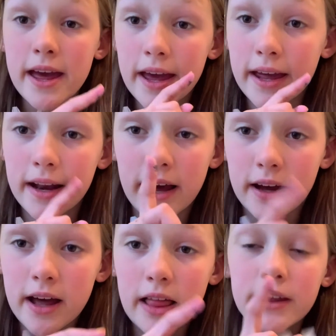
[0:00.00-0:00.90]
in a
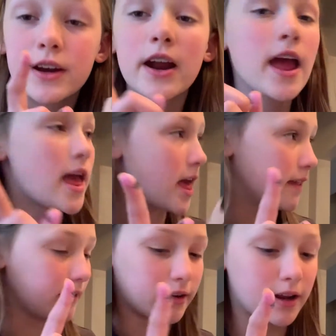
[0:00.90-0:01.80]
color and
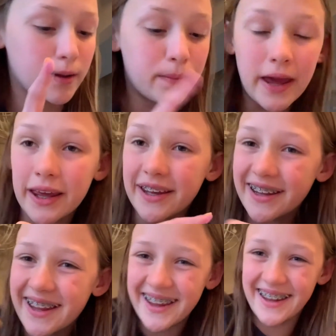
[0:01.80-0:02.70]
I'm gonna paint
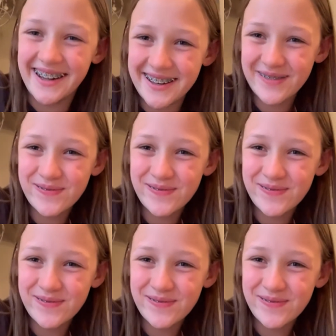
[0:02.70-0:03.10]
it in.